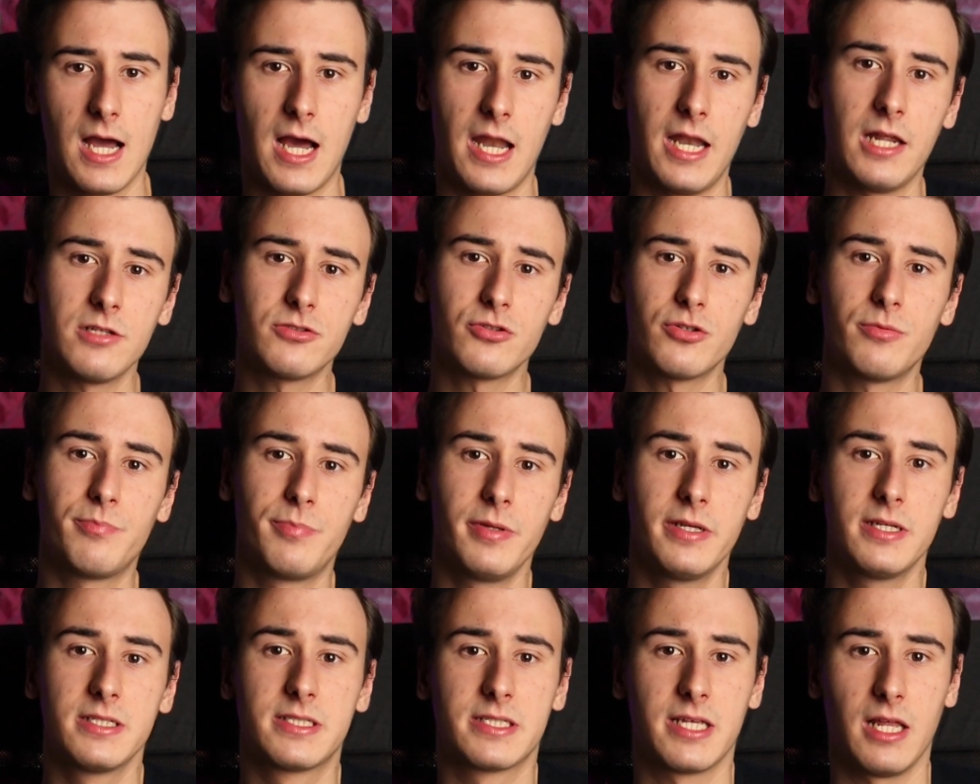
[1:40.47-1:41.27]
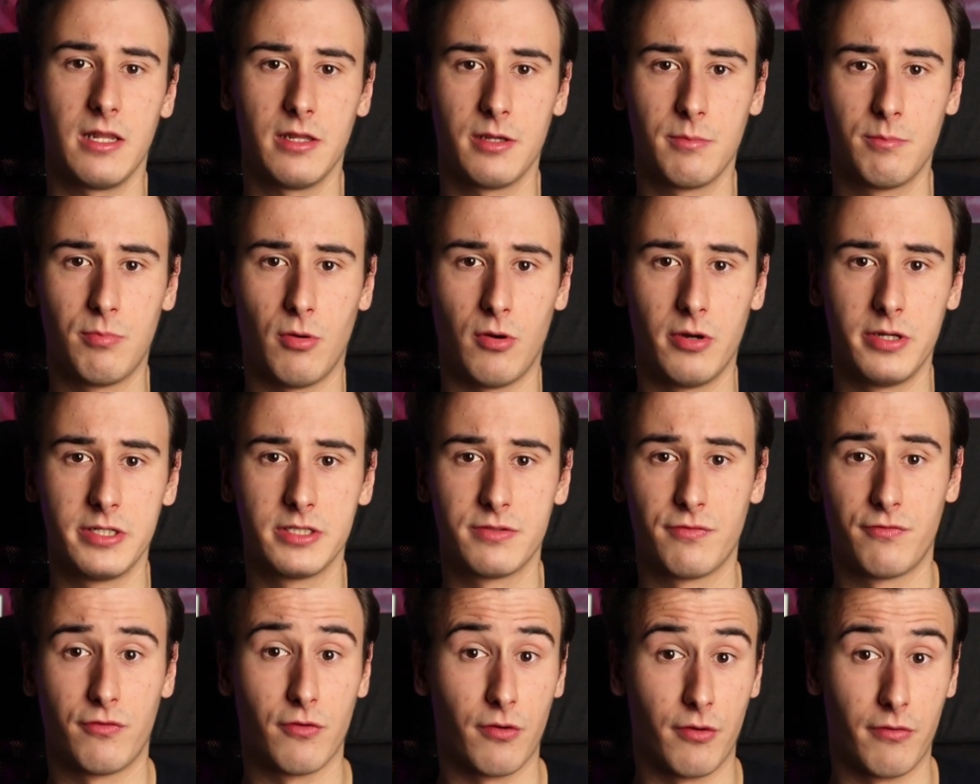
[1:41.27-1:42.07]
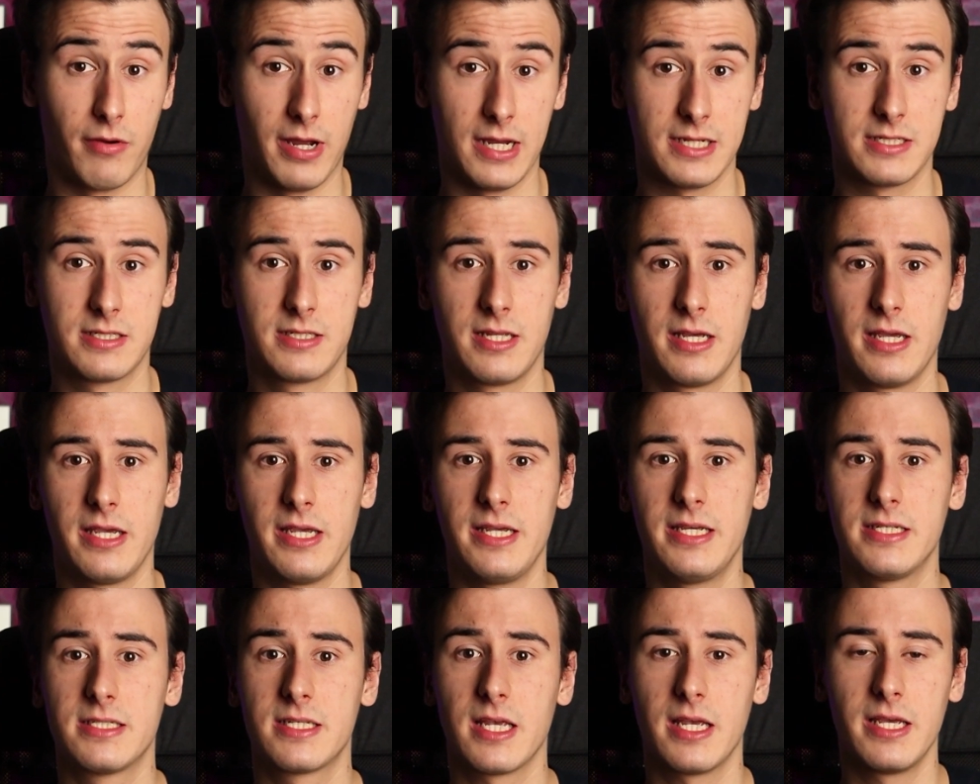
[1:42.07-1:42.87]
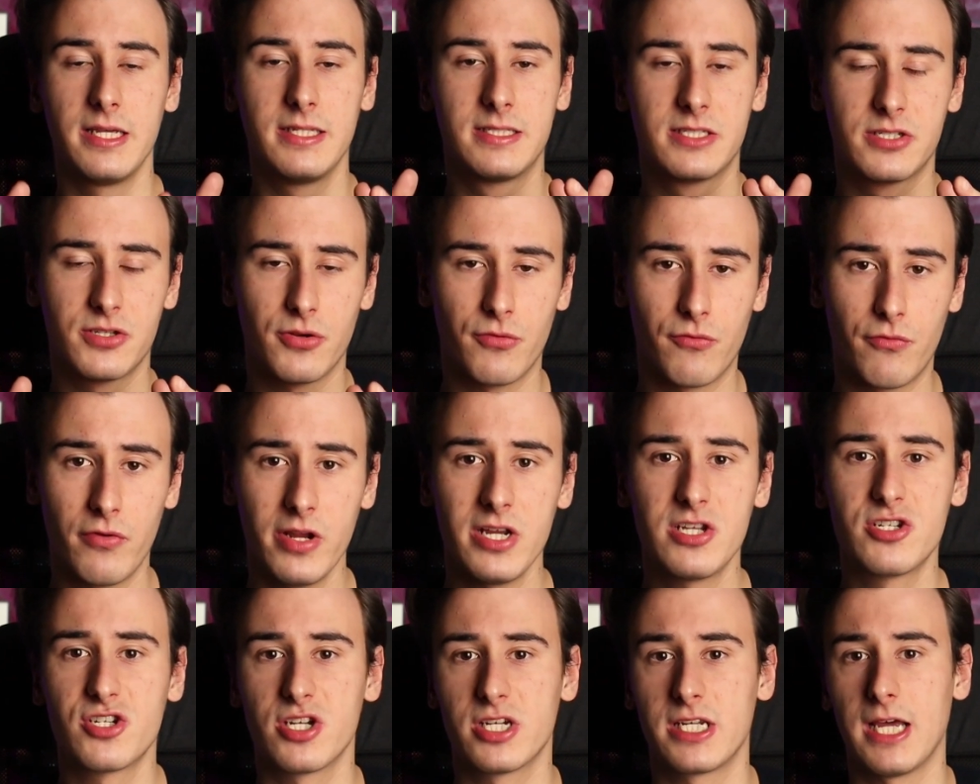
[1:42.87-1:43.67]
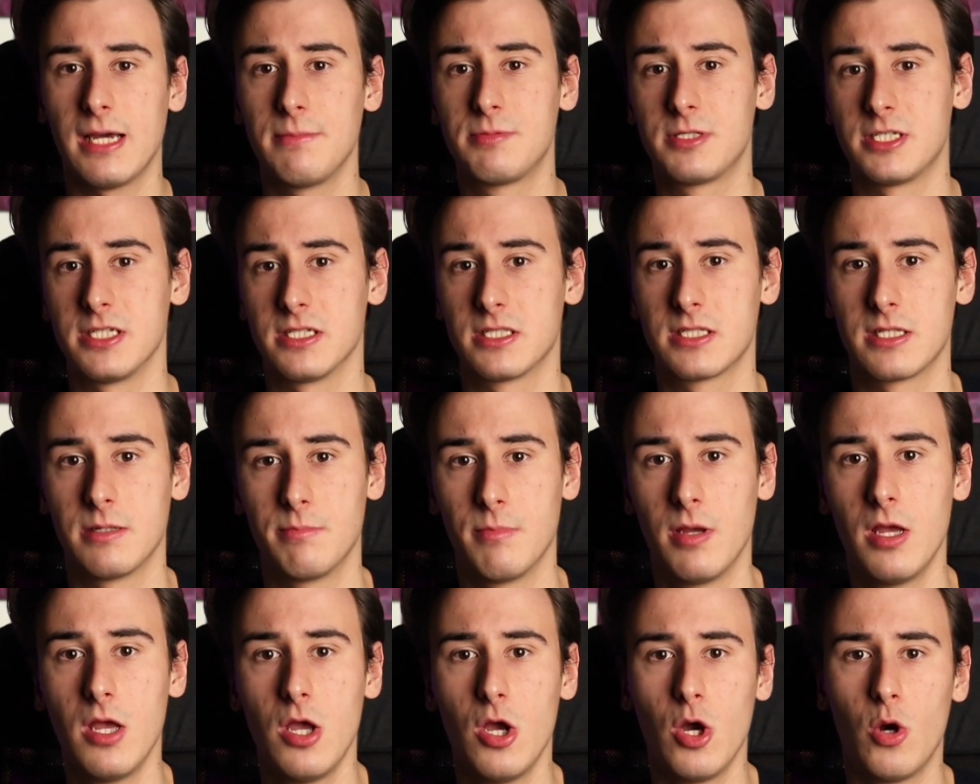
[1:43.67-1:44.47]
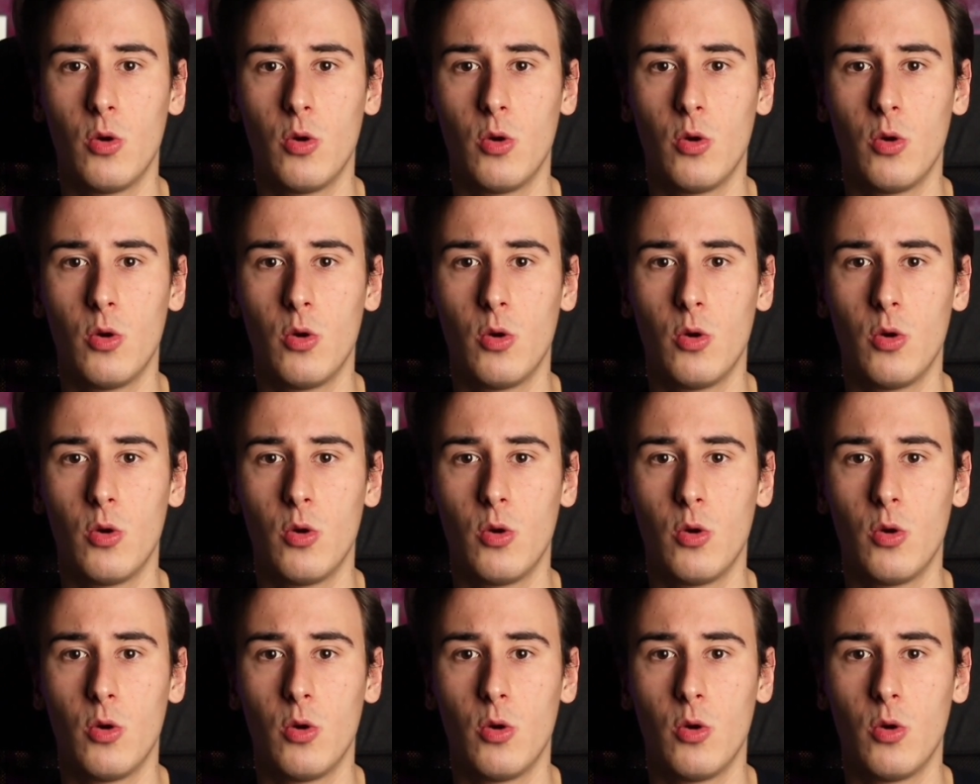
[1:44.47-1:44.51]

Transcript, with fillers: Another big selling point for Rust is its rich type system,